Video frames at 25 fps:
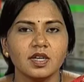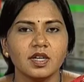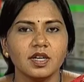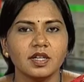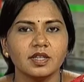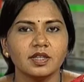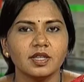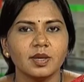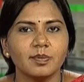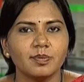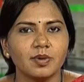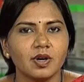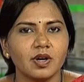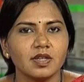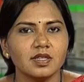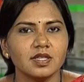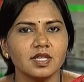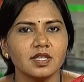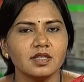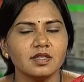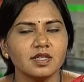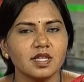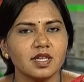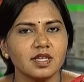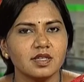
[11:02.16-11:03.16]
the
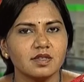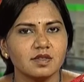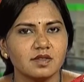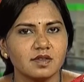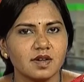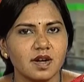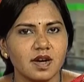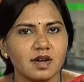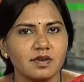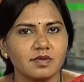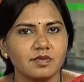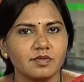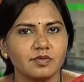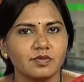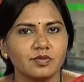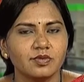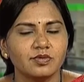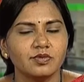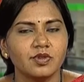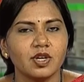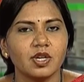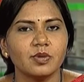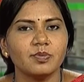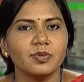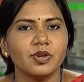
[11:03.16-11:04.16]
process is run
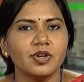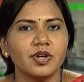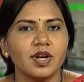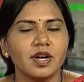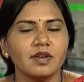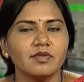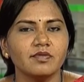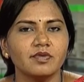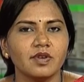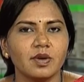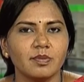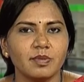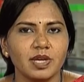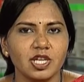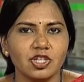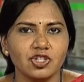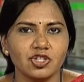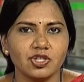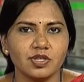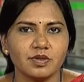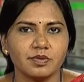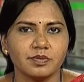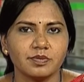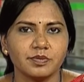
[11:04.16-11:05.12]
for product formation.